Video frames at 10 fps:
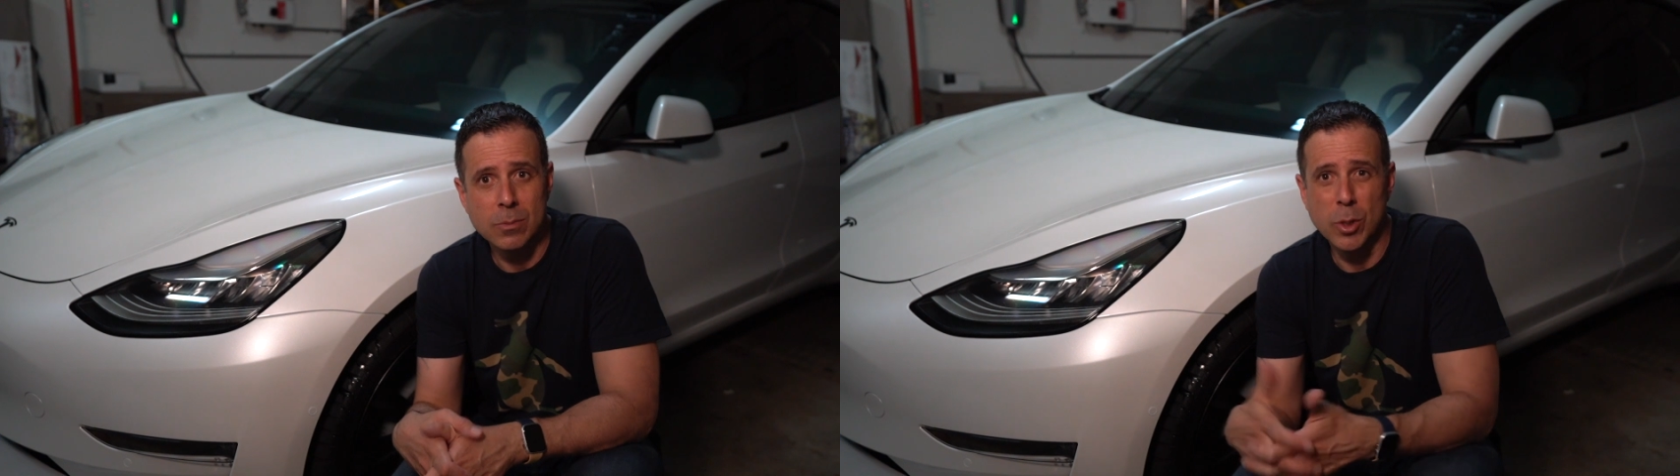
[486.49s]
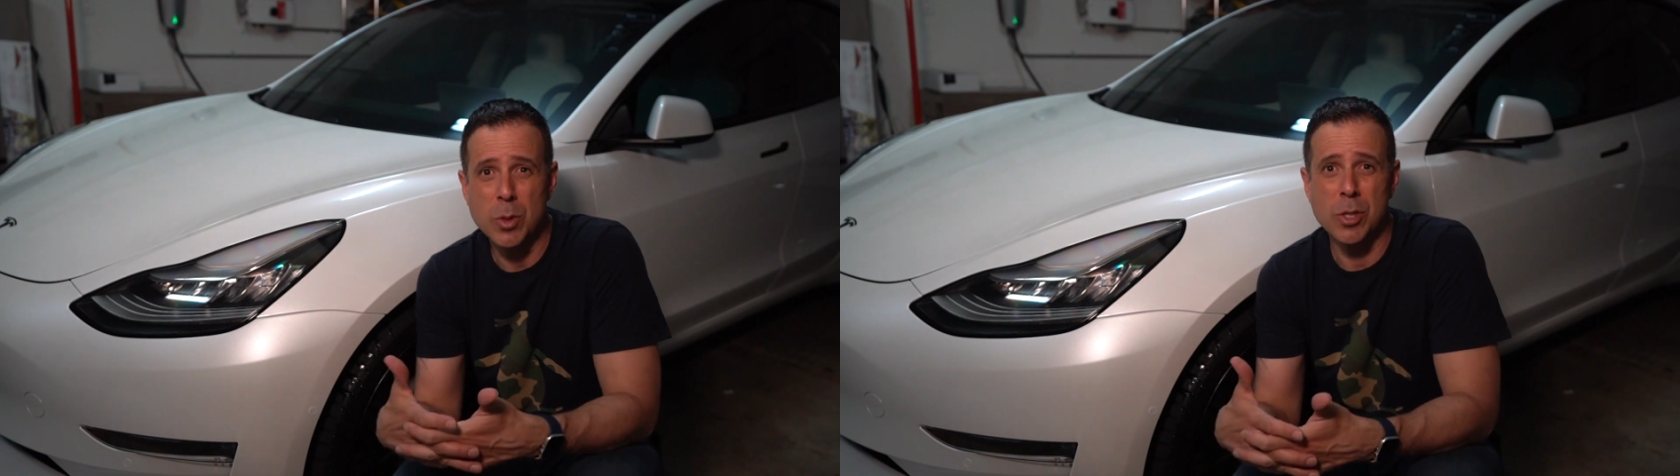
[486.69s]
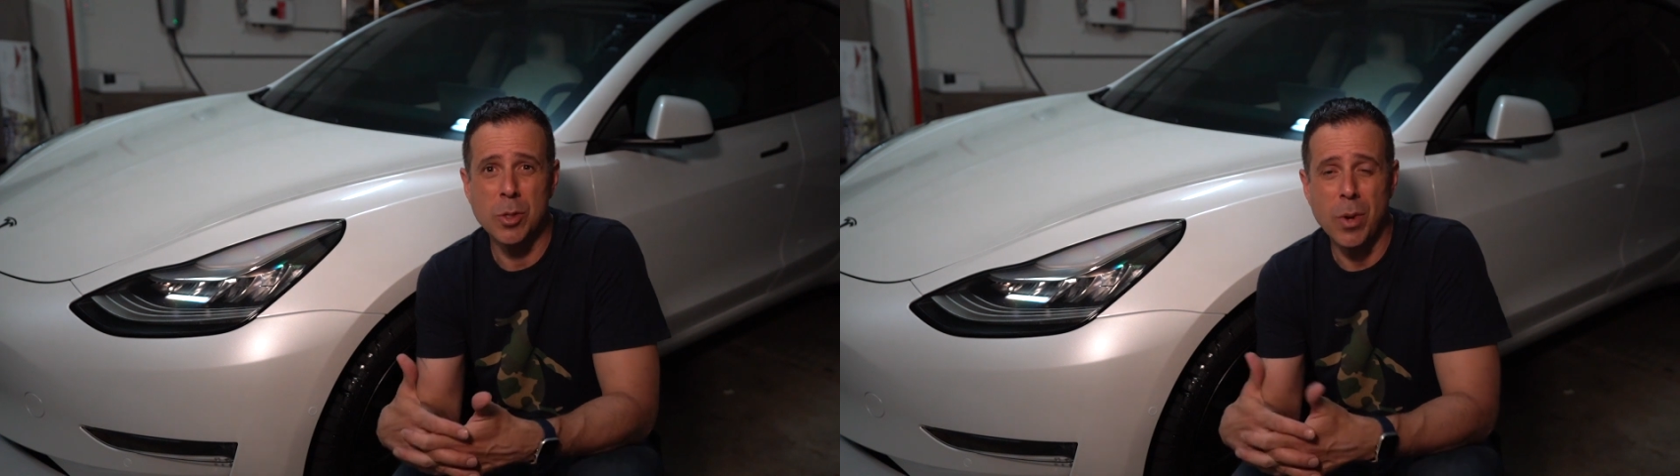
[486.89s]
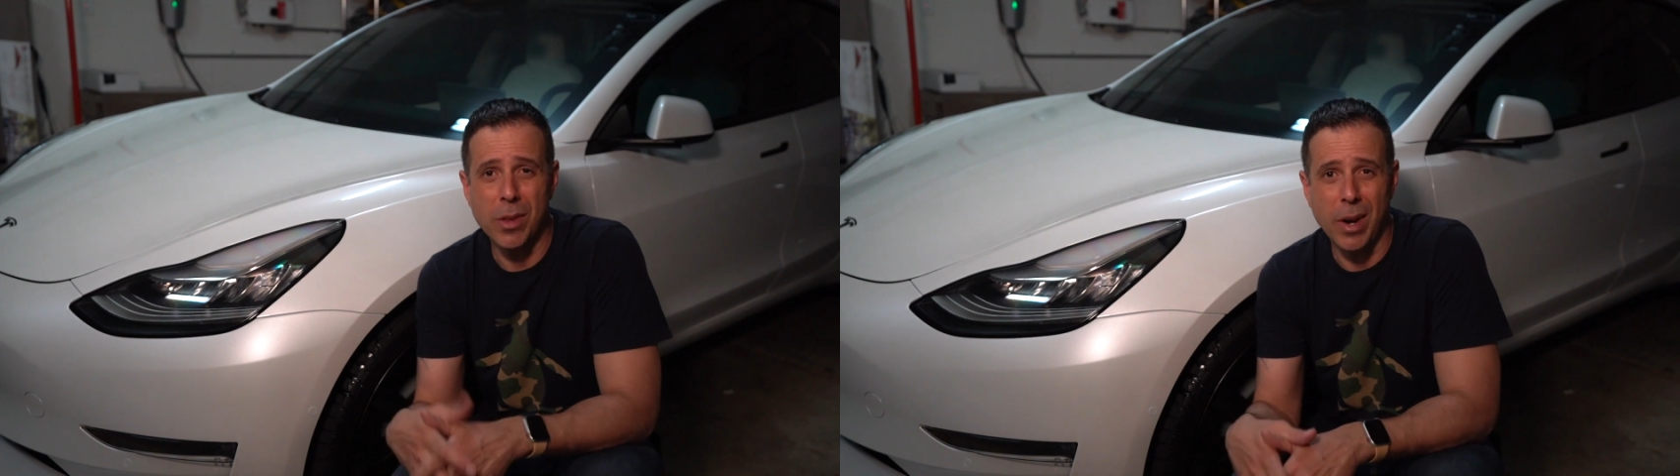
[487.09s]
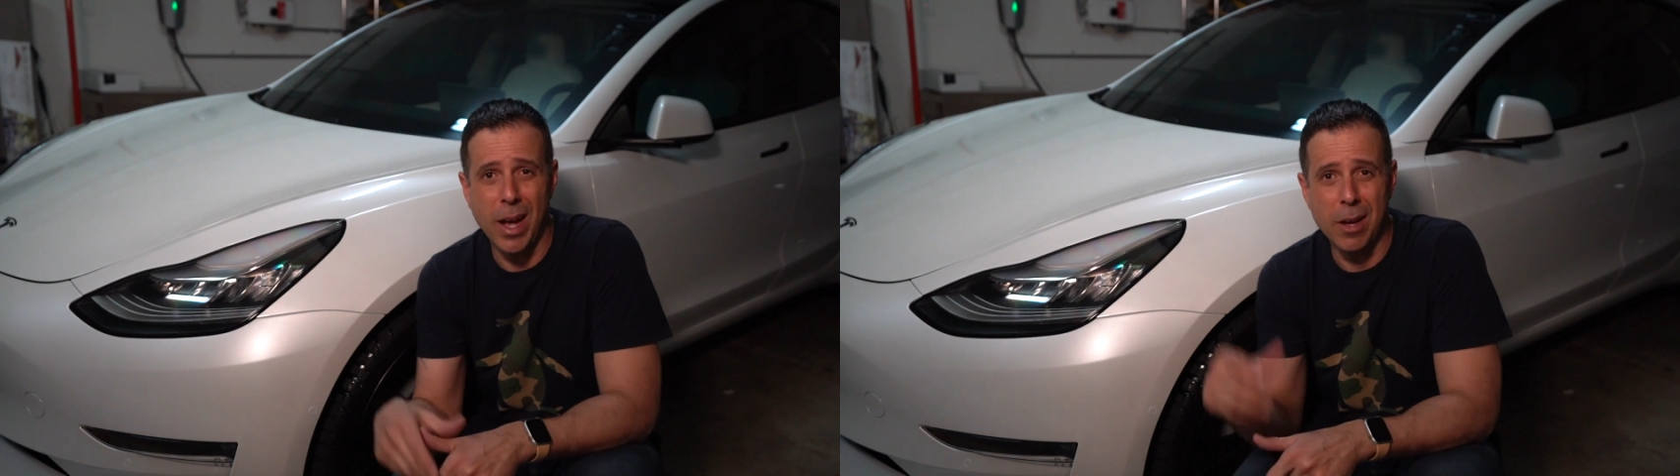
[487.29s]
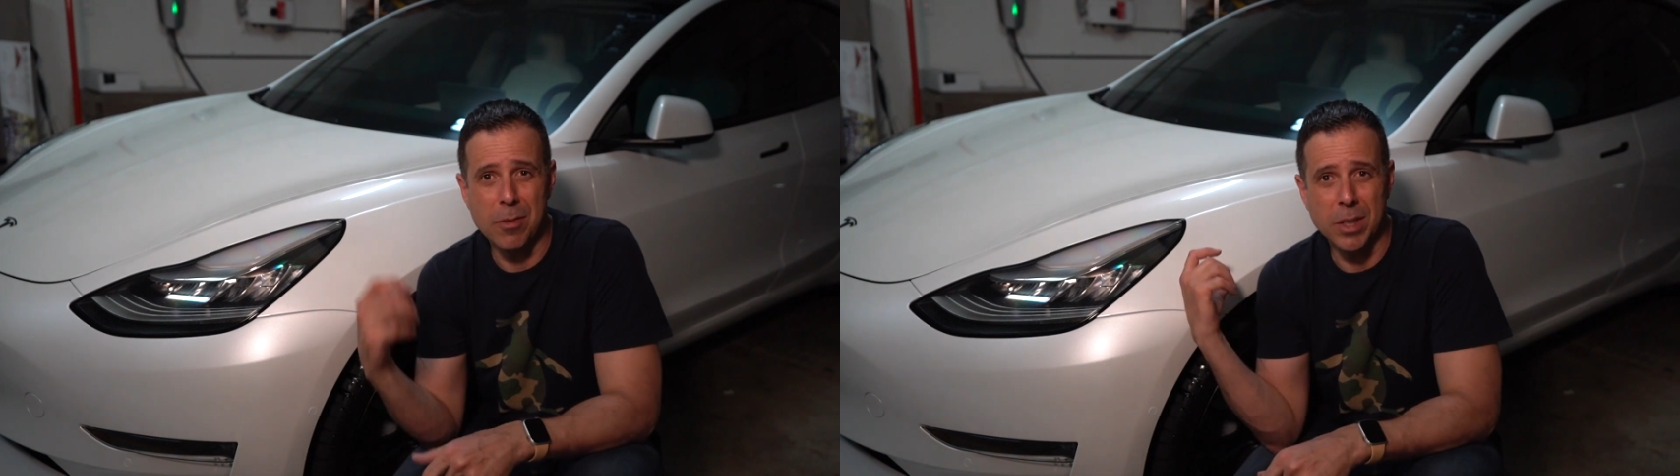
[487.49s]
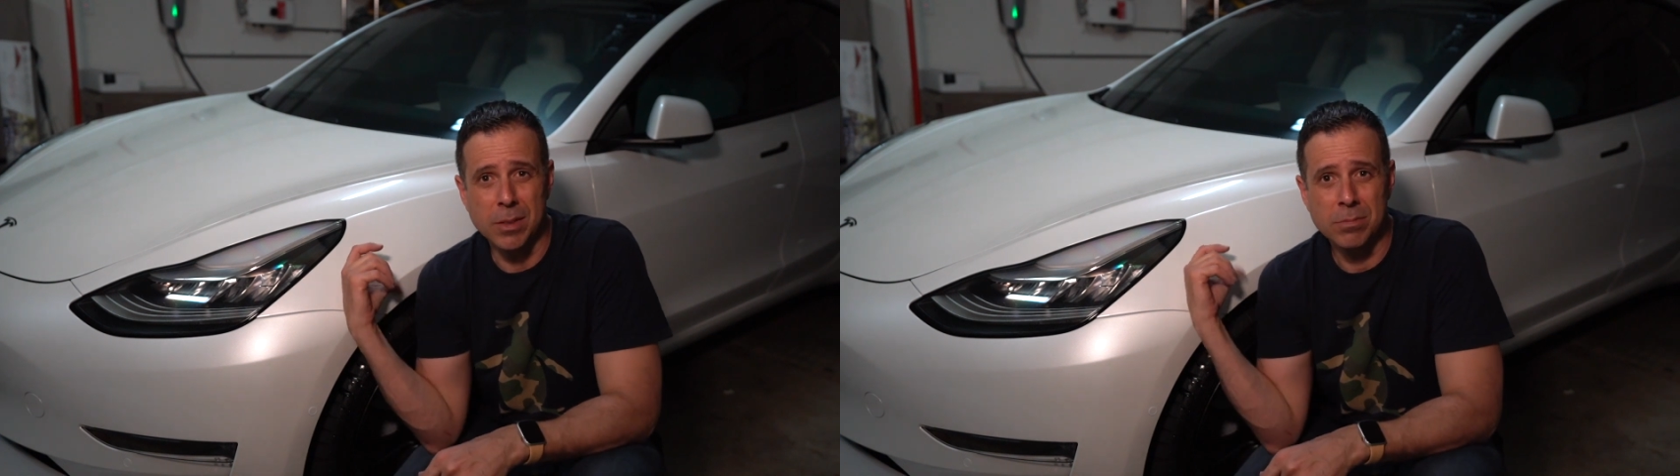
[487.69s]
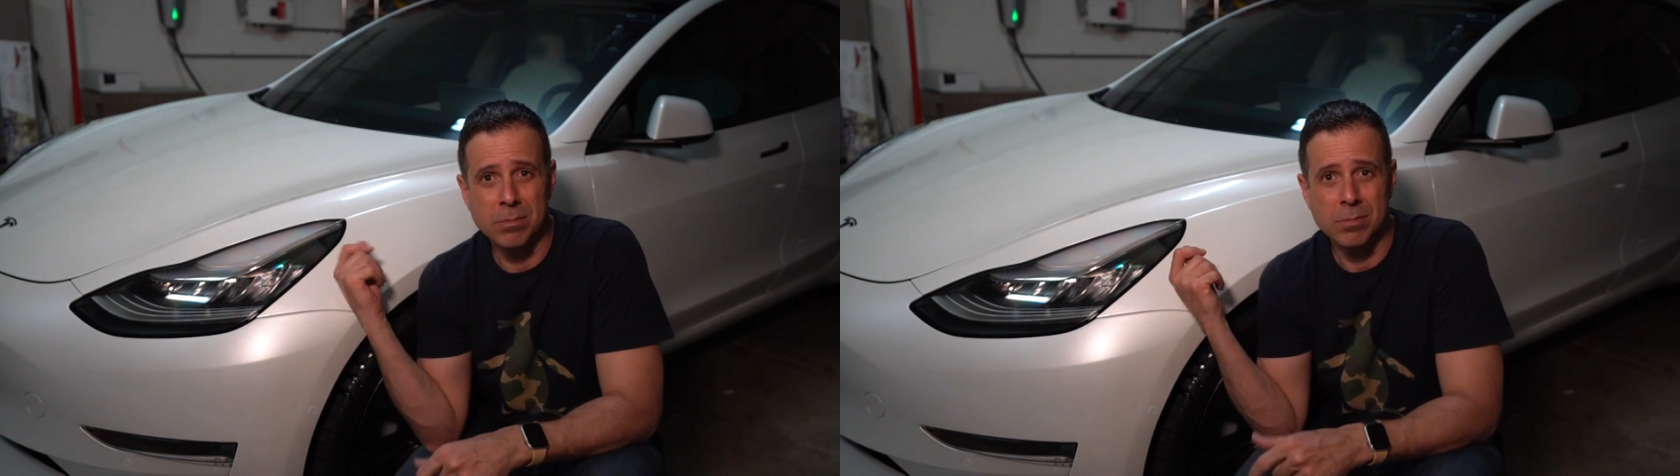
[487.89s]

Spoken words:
Which would you rather have, a